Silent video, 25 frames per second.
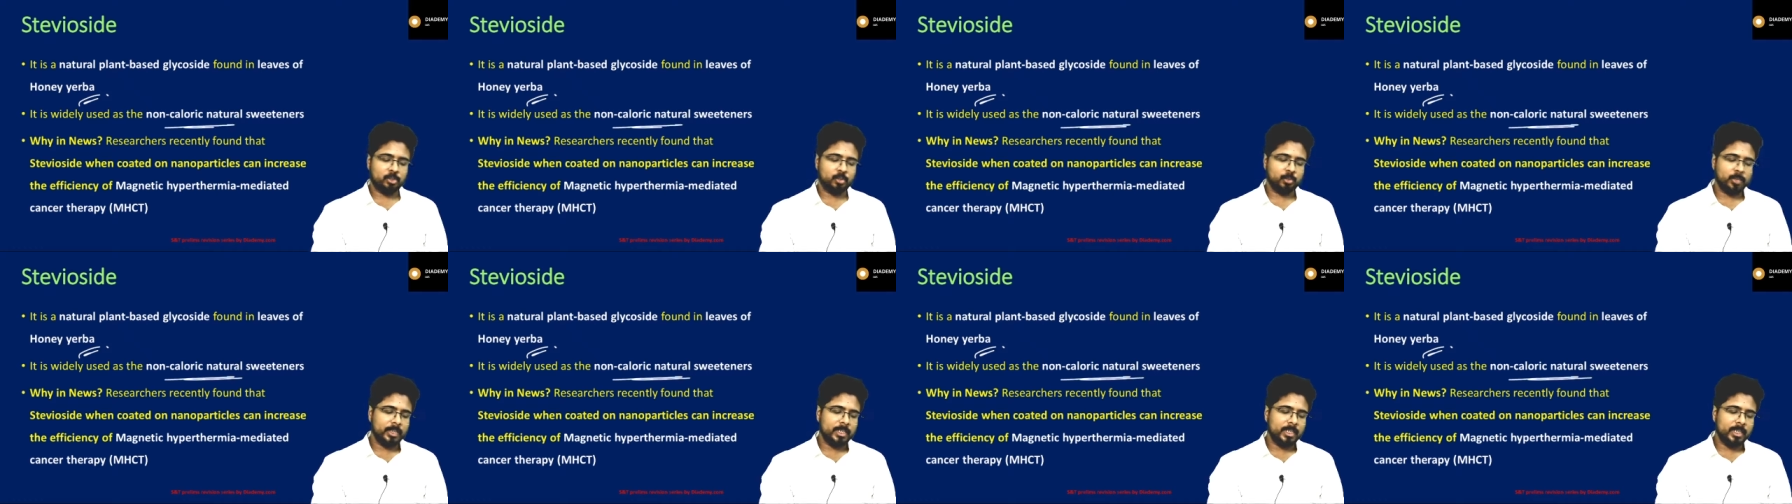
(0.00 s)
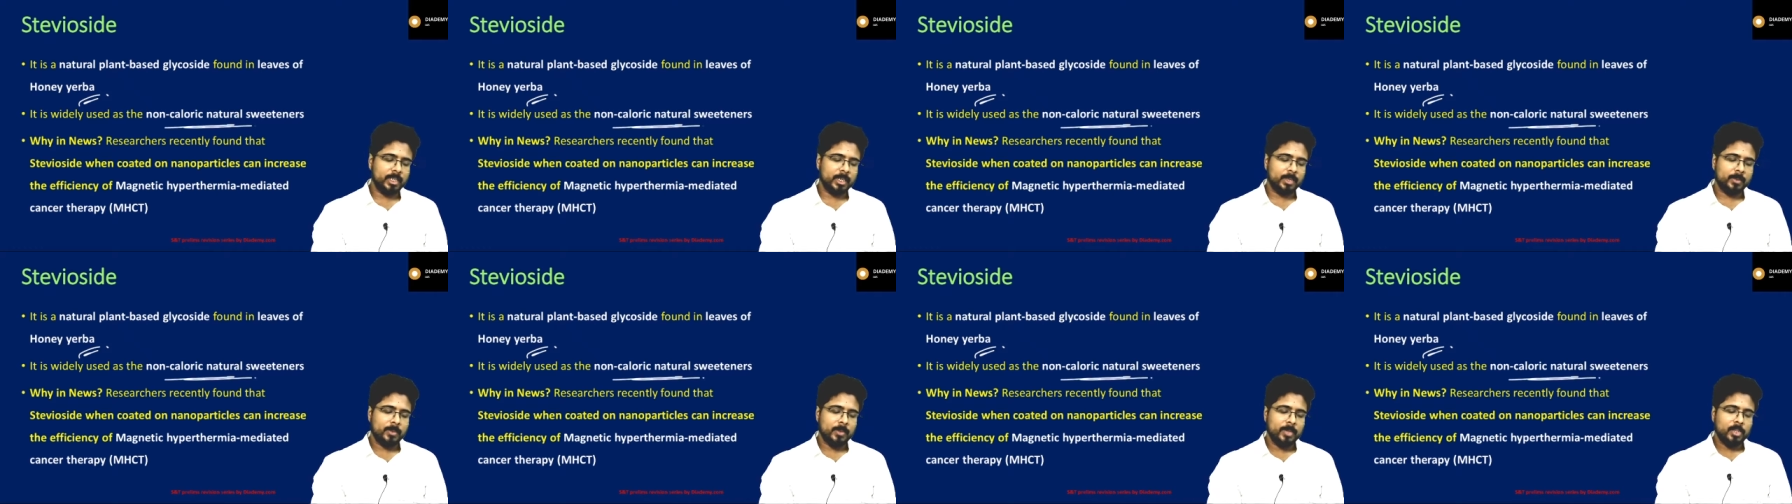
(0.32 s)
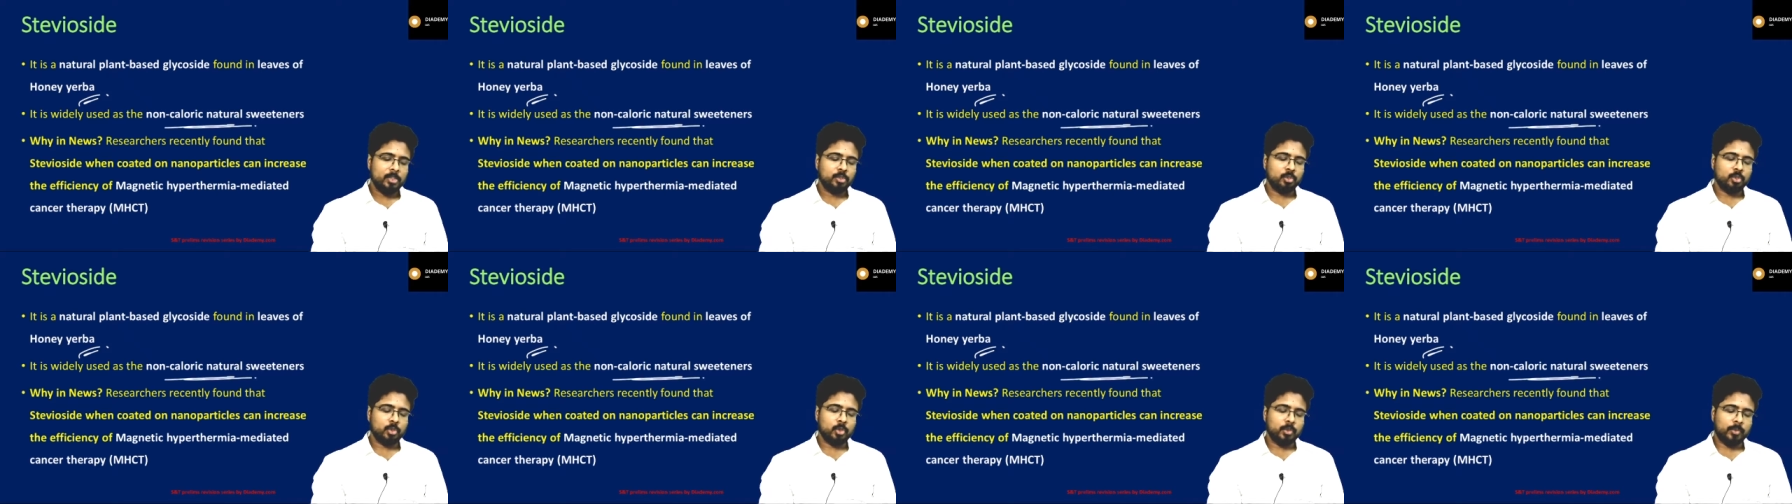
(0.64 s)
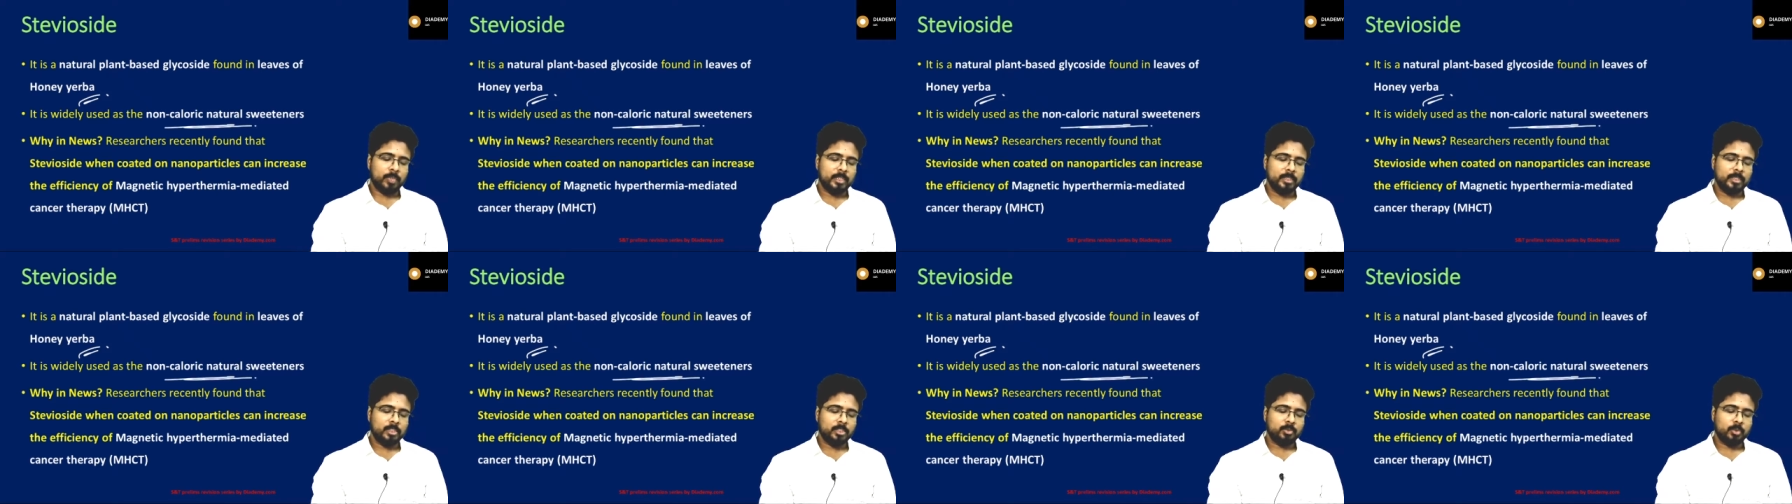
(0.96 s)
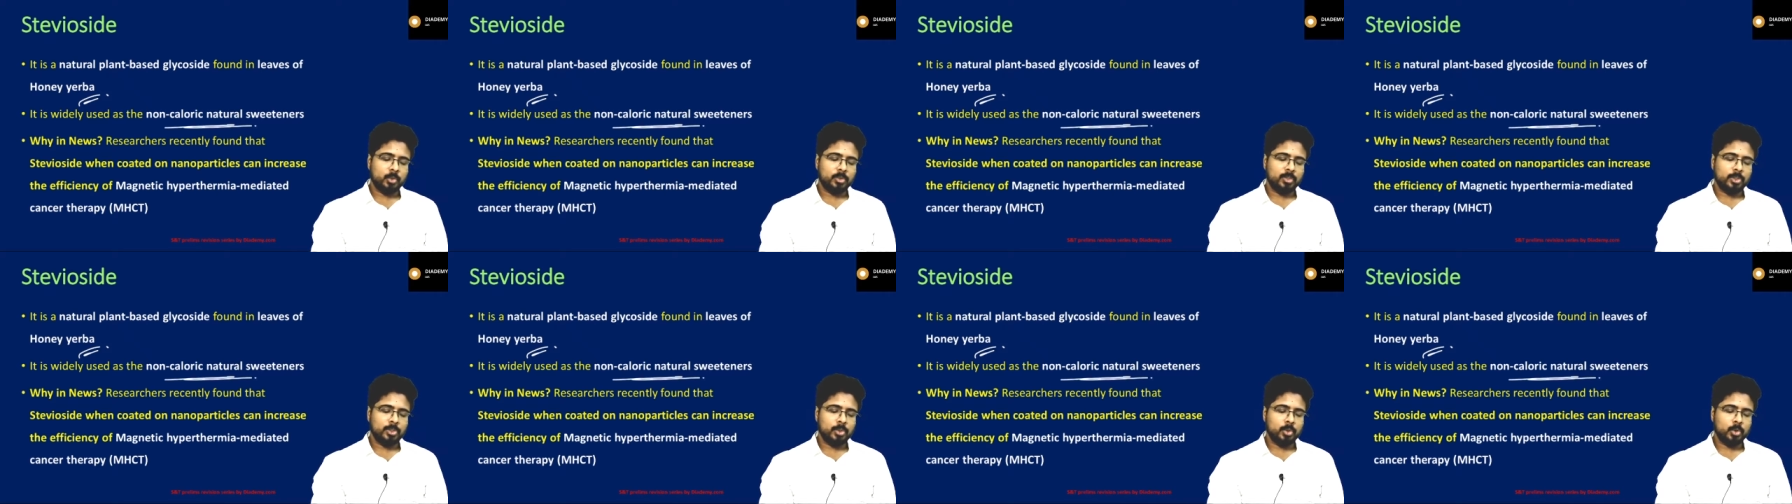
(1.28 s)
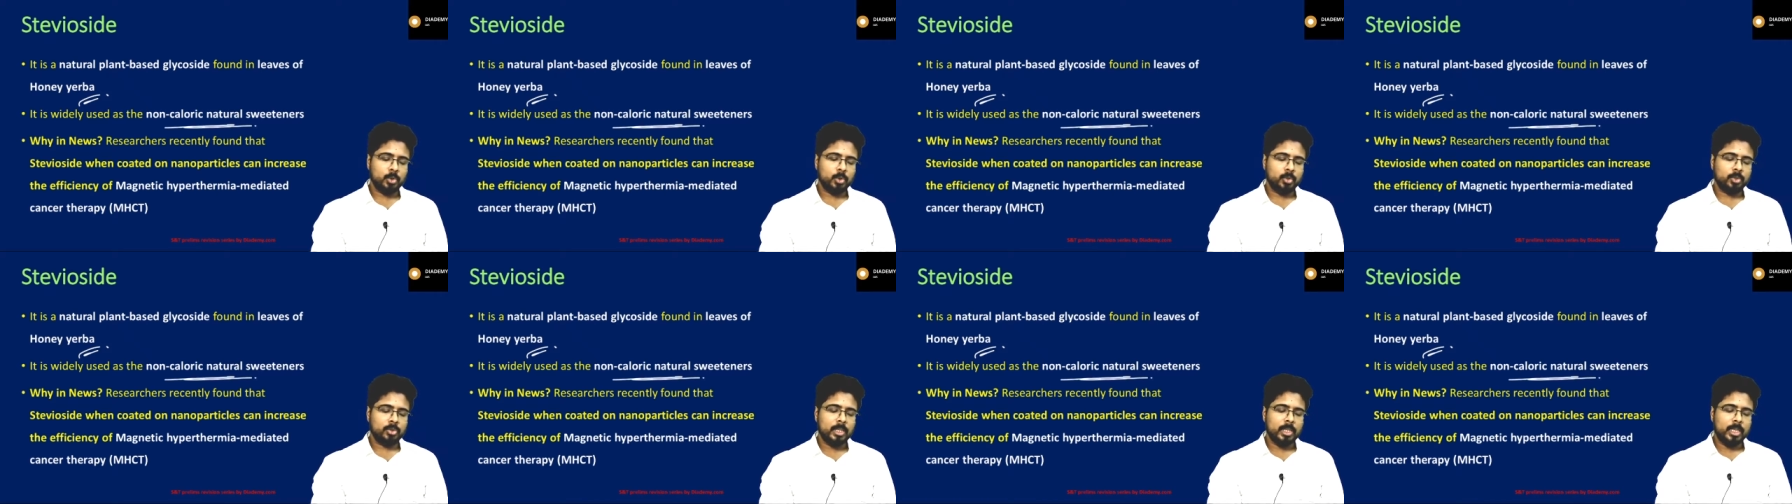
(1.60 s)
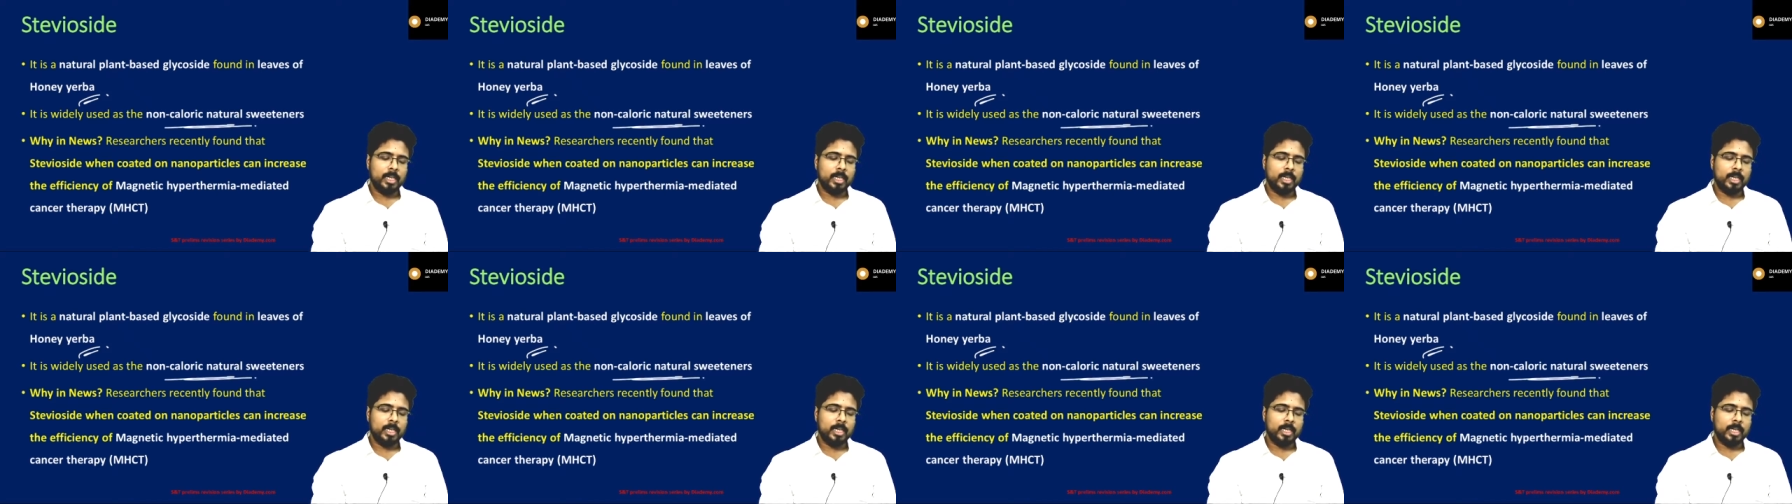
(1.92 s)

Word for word: sweetener. So why this was in use?